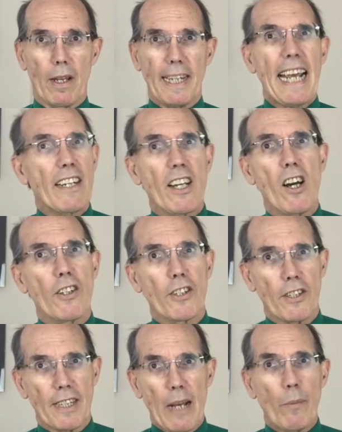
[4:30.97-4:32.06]
In our
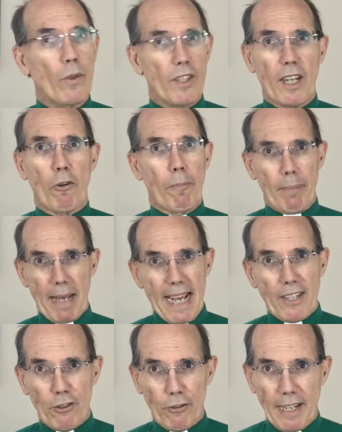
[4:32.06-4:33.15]
garden there was an old pear
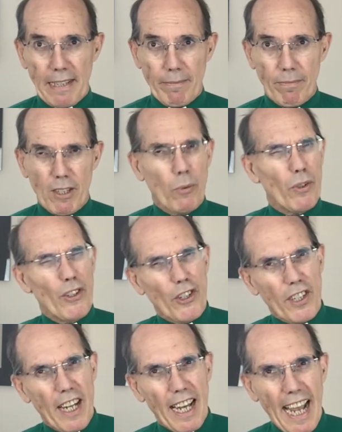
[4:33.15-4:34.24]
tree. This wasn't
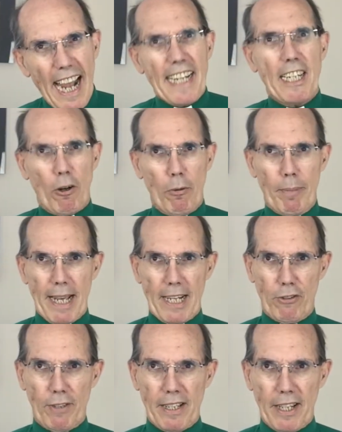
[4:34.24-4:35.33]
just any old pear
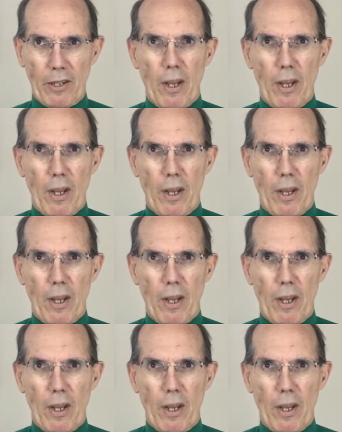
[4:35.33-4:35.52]
tree though.